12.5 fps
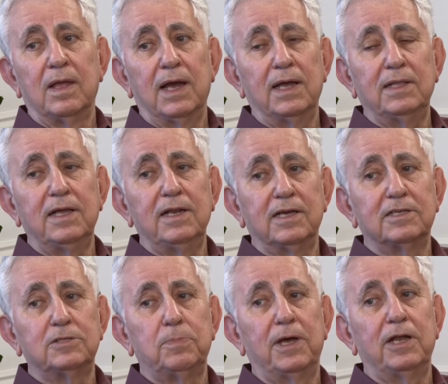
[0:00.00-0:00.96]
had an
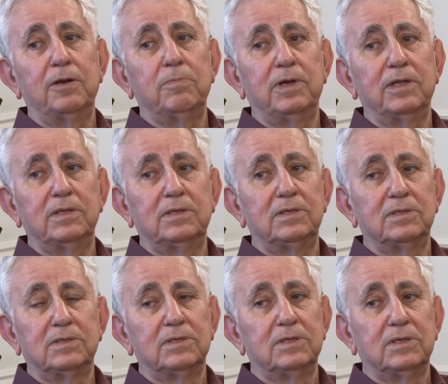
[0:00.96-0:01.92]
experiment
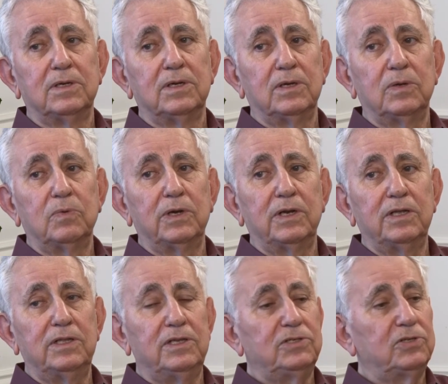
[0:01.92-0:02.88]
where he
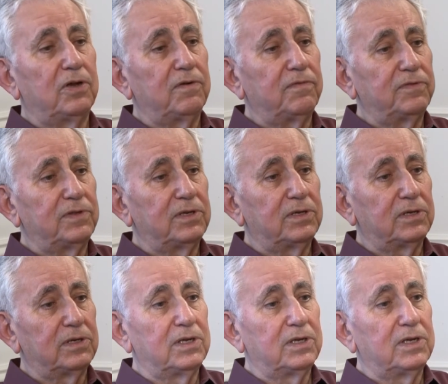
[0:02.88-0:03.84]
dissolved
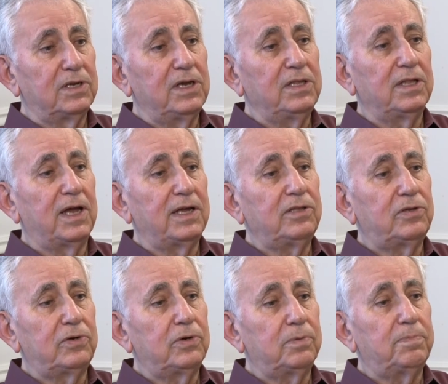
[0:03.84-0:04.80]
in
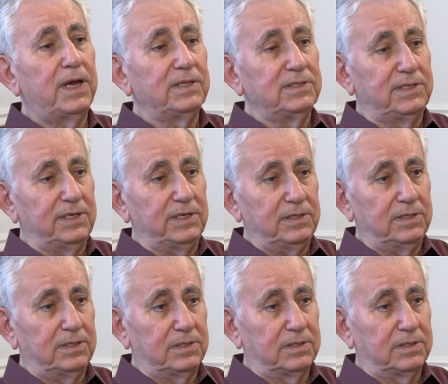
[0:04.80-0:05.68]
nitrobenzene